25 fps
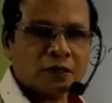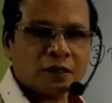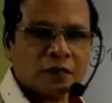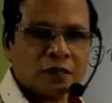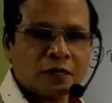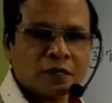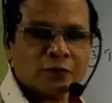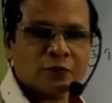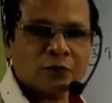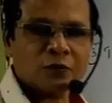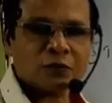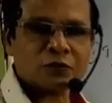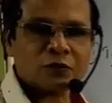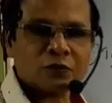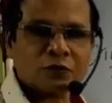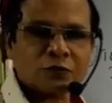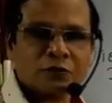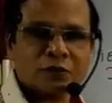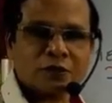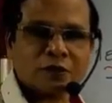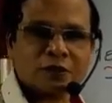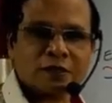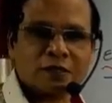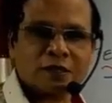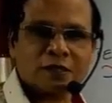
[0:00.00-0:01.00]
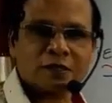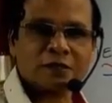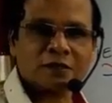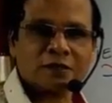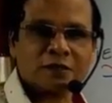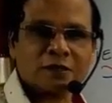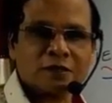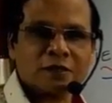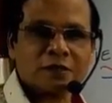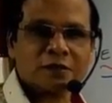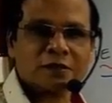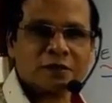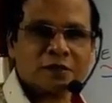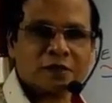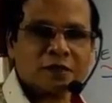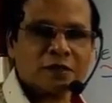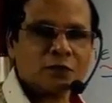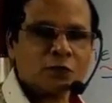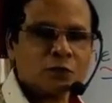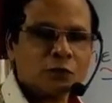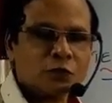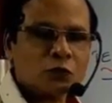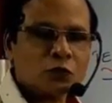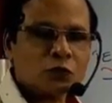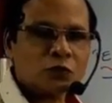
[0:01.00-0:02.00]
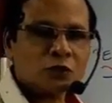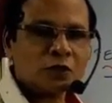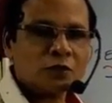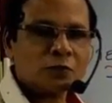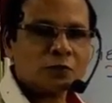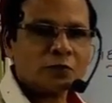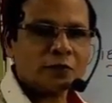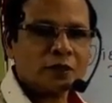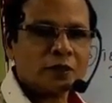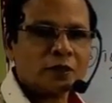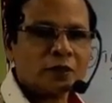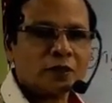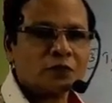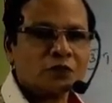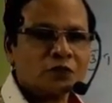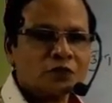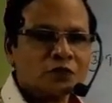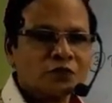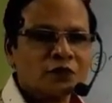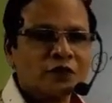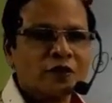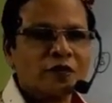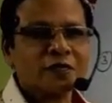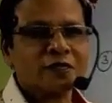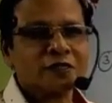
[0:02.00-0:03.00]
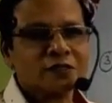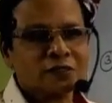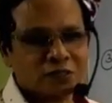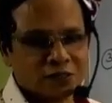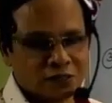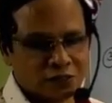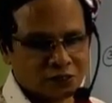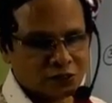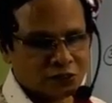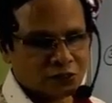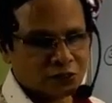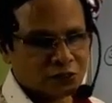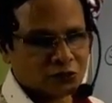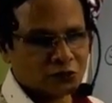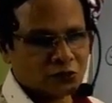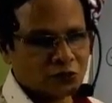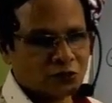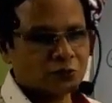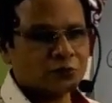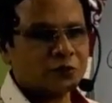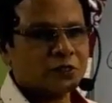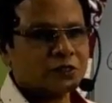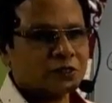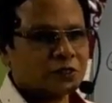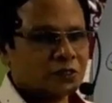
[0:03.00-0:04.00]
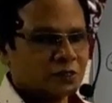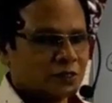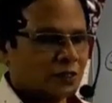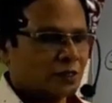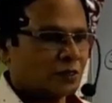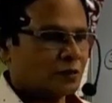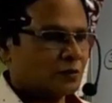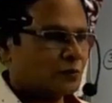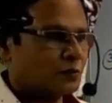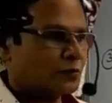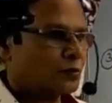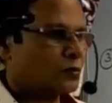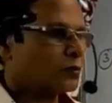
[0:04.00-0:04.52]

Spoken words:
the ribosomes are considered as a protein-making factories of the cell,